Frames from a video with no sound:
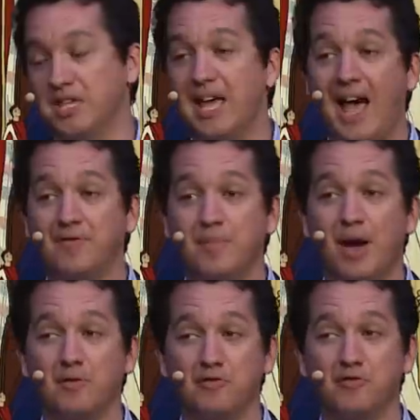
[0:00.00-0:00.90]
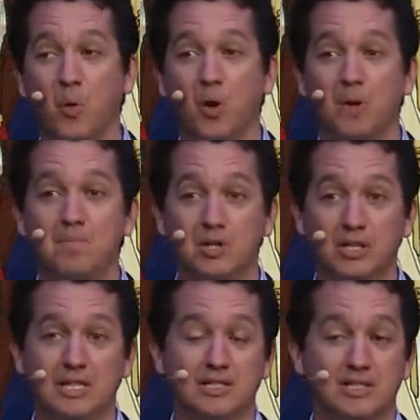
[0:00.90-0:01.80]
They have about 4
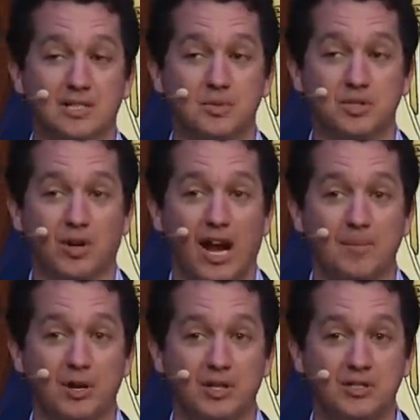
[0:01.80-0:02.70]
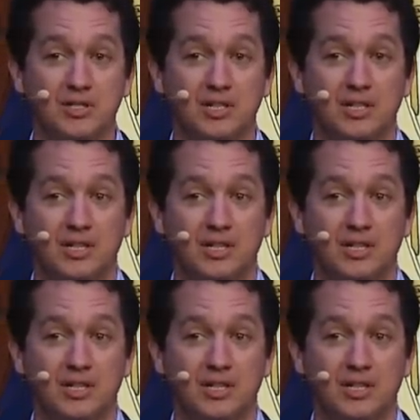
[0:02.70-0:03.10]
million subscribers.